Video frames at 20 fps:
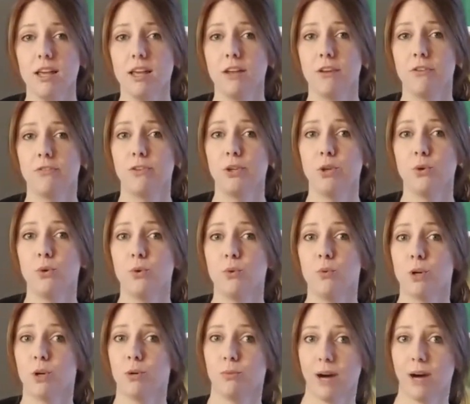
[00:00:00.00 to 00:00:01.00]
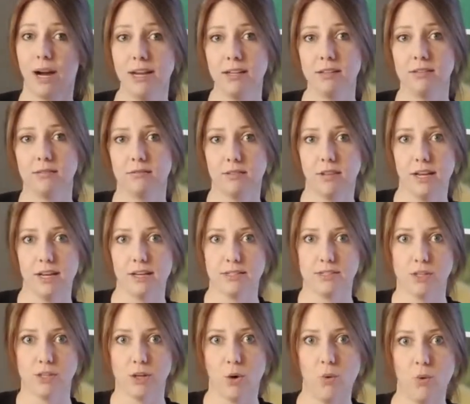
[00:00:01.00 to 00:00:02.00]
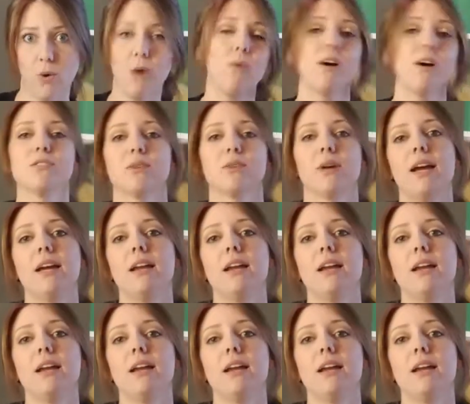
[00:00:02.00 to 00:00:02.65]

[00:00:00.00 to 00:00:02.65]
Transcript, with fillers: If you were right, let us know what was